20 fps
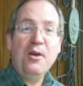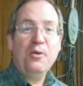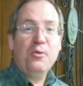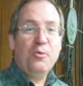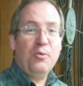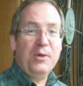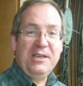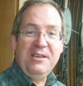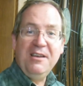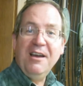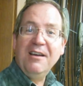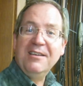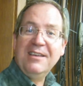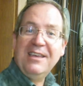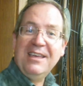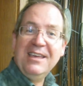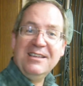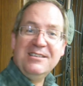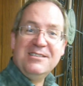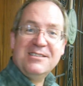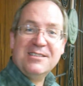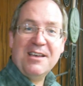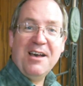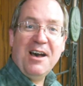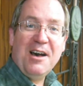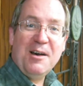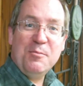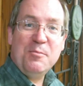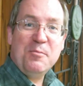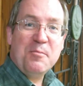when young kids
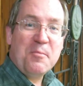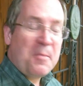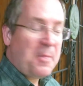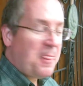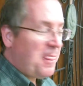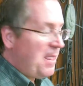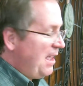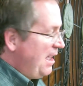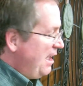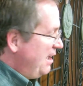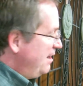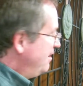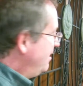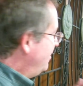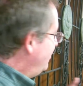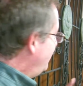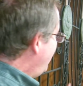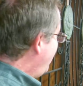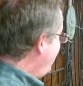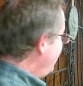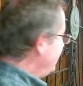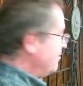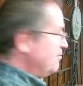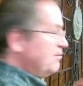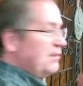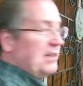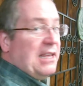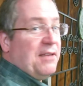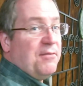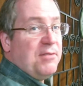come and I
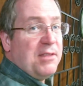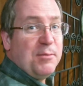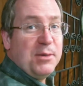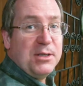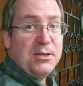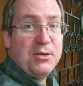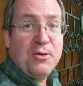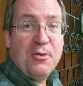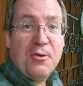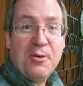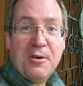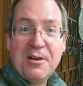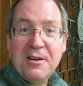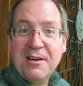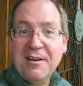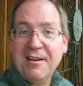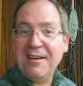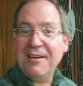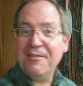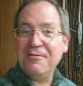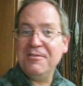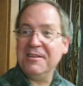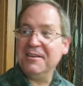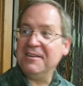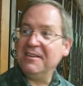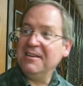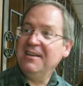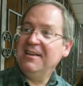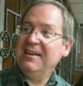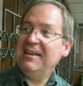give them a tour of the
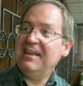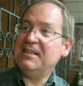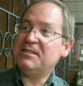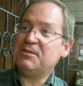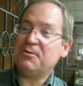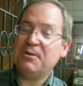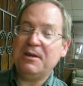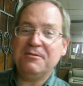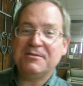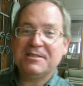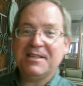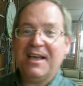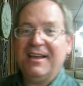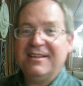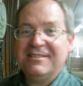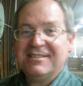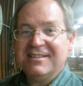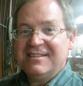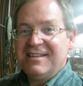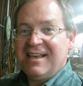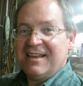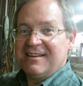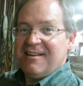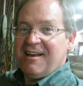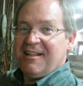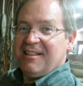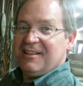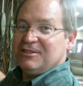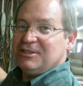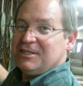history of science and
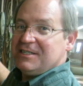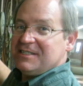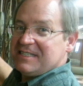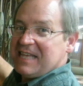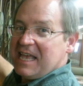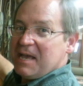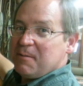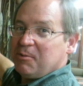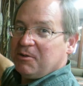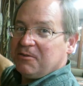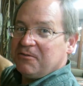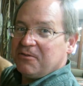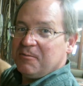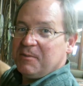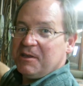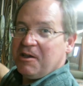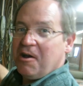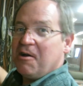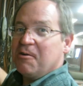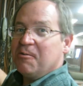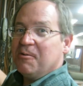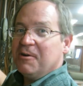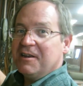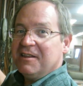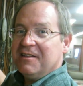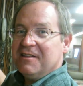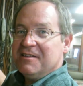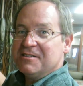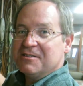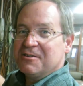technology sampled from the artwork
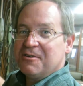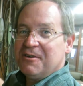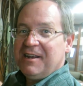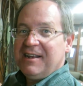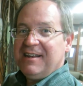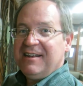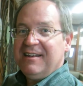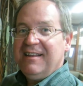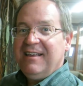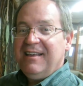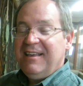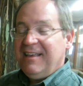in the screen